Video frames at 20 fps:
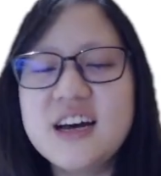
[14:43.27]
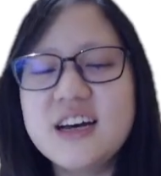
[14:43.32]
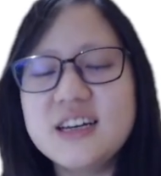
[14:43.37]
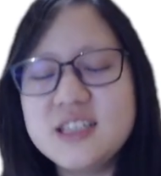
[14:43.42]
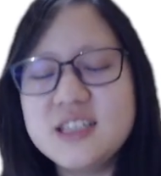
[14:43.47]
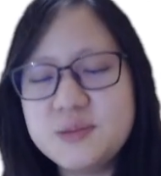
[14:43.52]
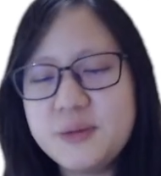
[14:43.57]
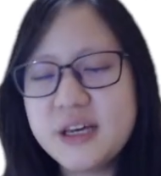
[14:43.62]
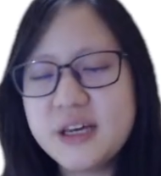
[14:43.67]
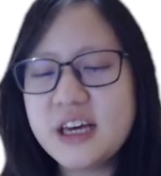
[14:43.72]

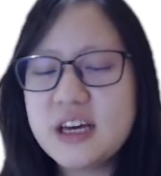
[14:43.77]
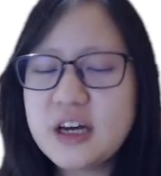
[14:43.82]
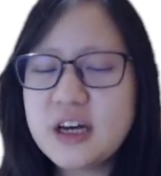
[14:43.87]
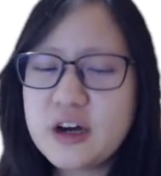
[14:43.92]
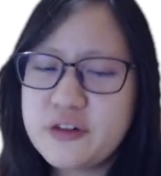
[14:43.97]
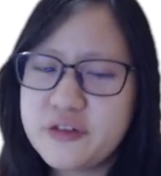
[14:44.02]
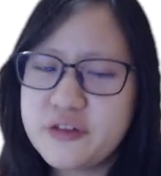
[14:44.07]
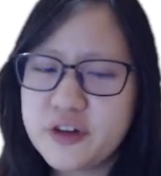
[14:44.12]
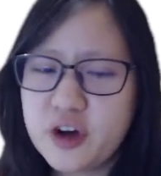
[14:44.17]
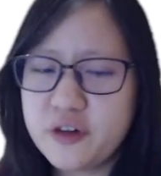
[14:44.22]
speaking
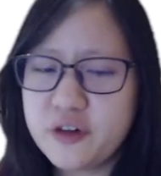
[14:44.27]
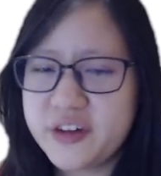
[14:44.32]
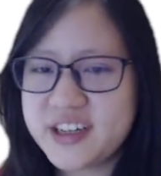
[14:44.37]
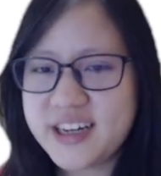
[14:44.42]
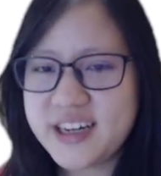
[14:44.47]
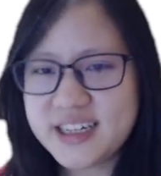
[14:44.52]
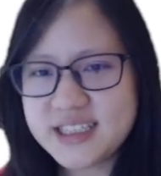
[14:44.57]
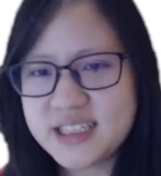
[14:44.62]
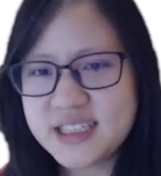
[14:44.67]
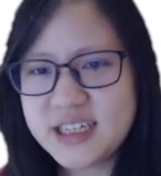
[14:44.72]
of COVID
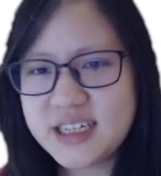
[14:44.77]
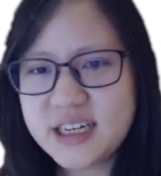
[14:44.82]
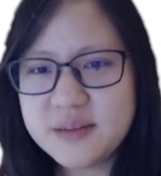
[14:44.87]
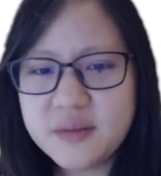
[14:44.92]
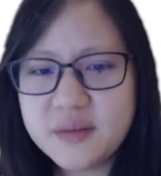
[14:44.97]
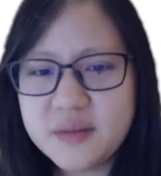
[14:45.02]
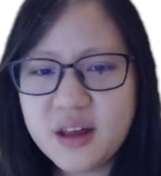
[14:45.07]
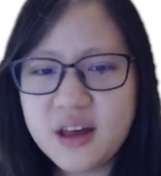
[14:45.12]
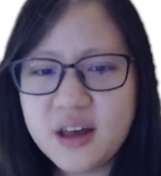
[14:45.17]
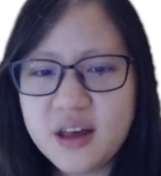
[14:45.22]
19,
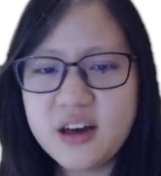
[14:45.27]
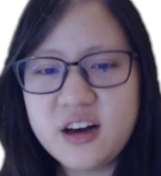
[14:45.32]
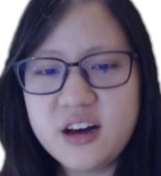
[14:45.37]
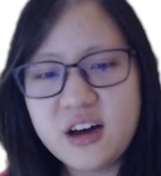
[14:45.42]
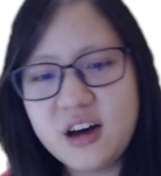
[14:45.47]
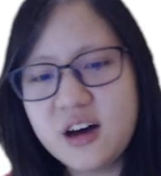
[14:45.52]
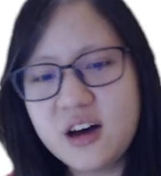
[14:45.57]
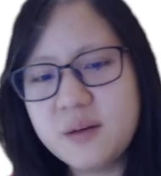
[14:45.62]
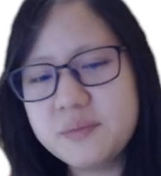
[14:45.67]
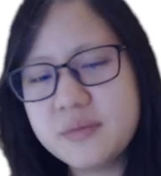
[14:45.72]

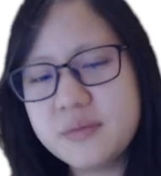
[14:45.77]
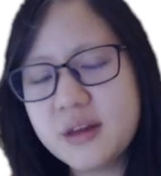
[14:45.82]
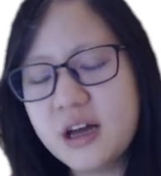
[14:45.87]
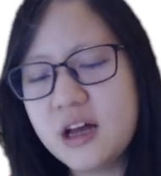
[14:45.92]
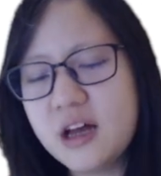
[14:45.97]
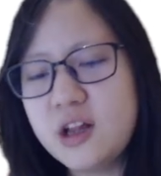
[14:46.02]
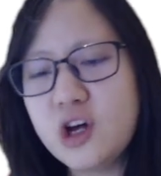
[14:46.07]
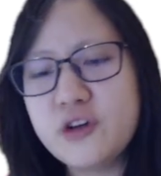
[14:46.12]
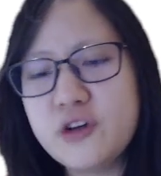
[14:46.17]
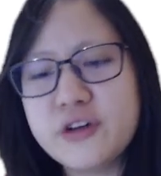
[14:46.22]
um, a
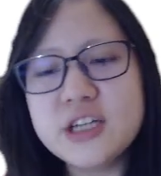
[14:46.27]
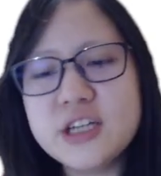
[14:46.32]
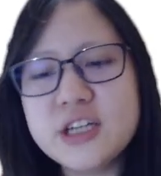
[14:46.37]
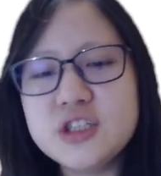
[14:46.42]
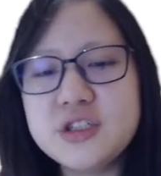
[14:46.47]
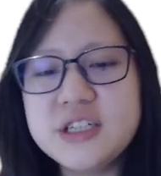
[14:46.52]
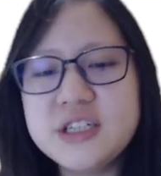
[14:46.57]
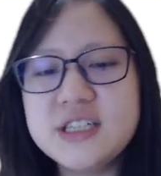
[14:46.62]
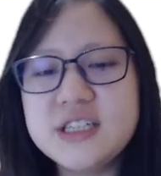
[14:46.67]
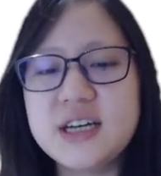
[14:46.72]
lot of
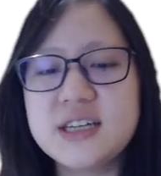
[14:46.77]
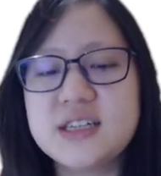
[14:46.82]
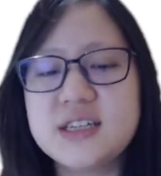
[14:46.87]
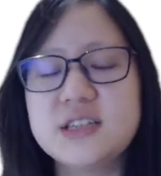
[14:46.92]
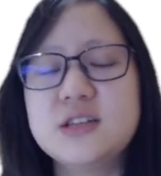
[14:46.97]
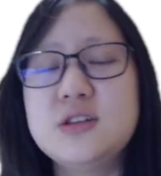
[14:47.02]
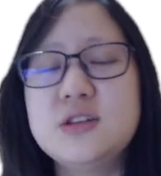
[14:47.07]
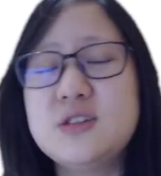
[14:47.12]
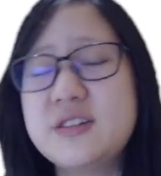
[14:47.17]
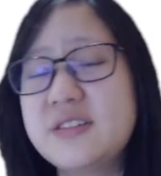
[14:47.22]
countries are
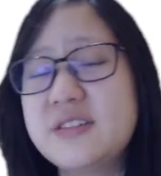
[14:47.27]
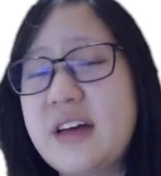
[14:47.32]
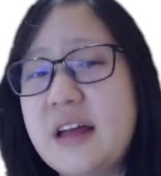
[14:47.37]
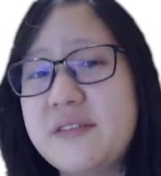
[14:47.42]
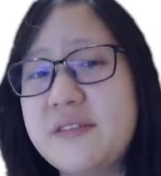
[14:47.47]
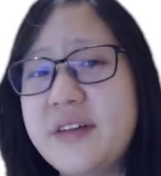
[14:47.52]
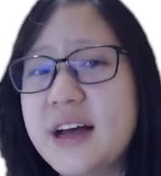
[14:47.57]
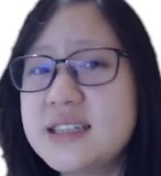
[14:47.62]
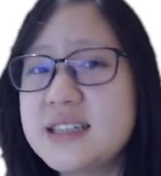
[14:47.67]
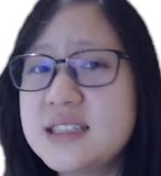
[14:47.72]
starting to get
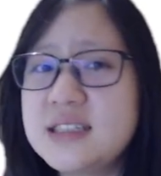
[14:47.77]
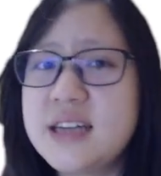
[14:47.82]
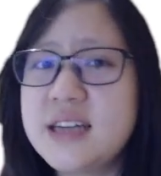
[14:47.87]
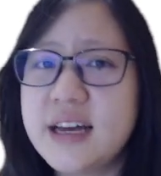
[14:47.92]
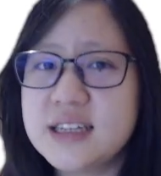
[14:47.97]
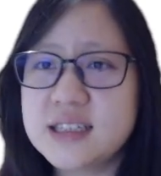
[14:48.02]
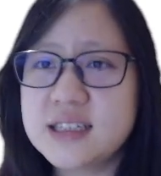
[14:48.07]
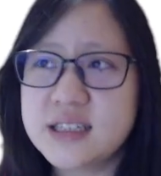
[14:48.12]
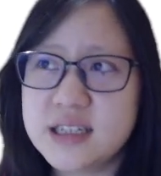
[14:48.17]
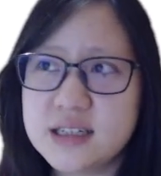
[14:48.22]

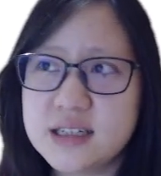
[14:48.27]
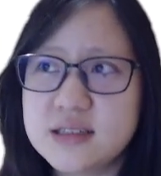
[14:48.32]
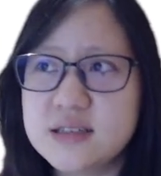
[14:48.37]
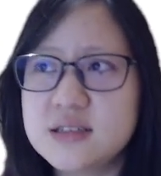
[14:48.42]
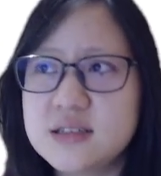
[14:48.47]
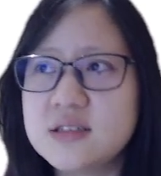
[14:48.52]
vaccinated,